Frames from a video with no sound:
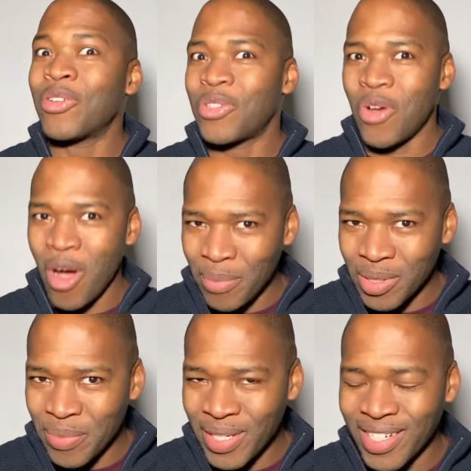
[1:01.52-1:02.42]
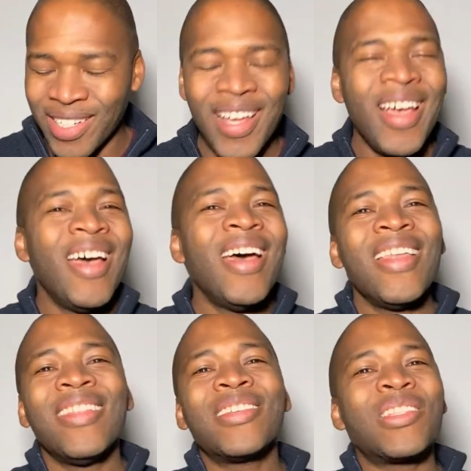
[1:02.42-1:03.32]
so humble opinion,
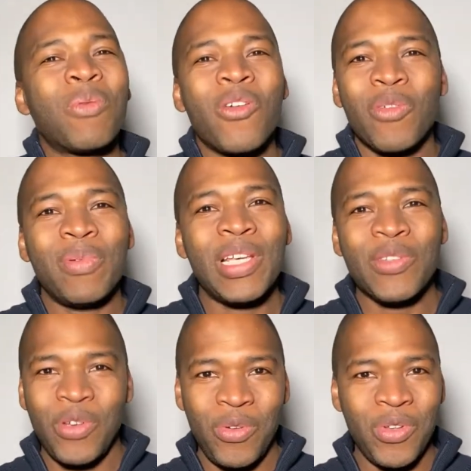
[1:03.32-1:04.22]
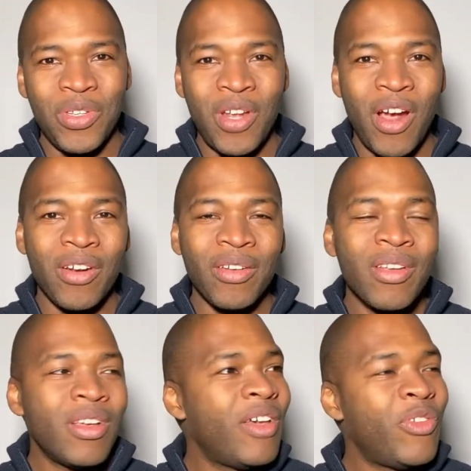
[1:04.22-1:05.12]
this is the perfect place for you to start
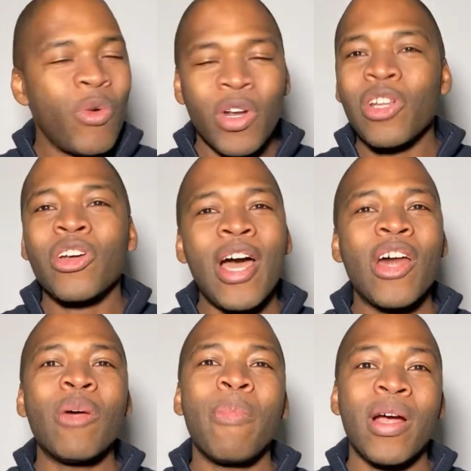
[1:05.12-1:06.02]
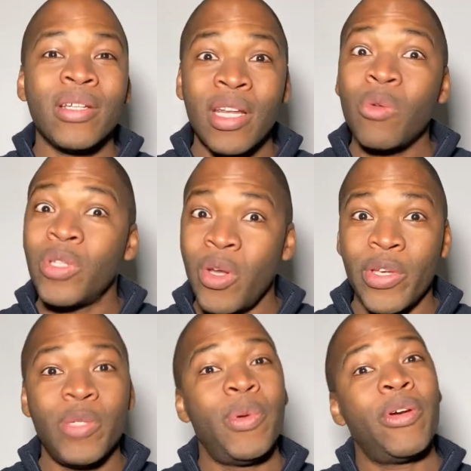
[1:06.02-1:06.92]
if you want to learn how to bartend with no
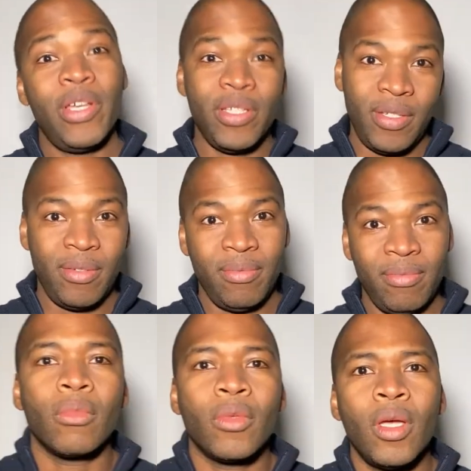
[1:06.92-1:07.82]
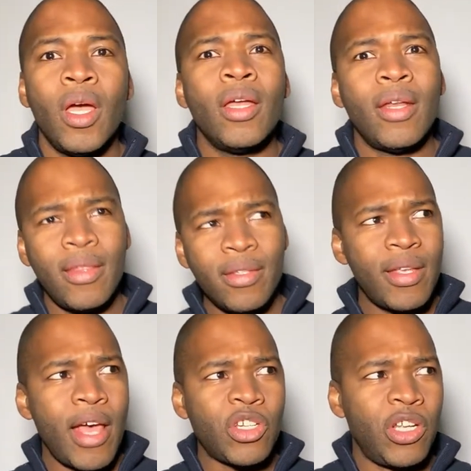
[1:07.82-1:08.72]
experience. Now, this is
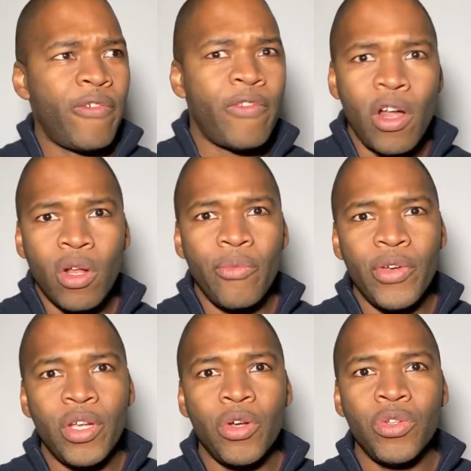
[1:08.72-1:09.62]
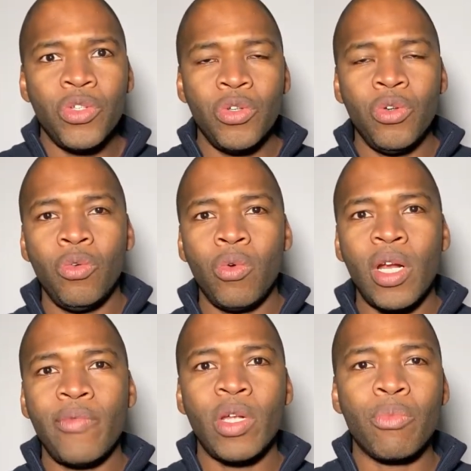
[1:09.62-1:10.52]
actually a follow-up video to one
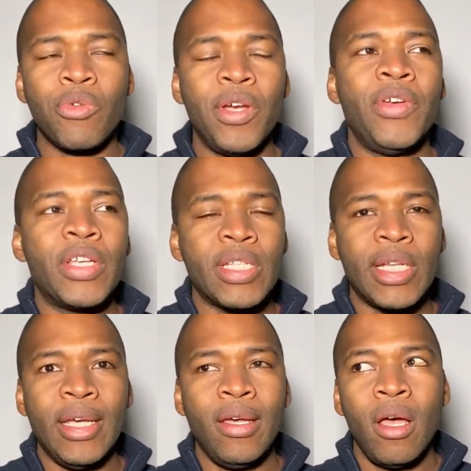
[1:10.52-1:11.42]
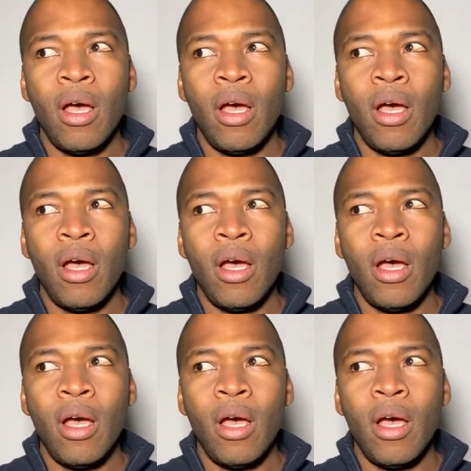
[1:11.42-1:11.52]
I've done previously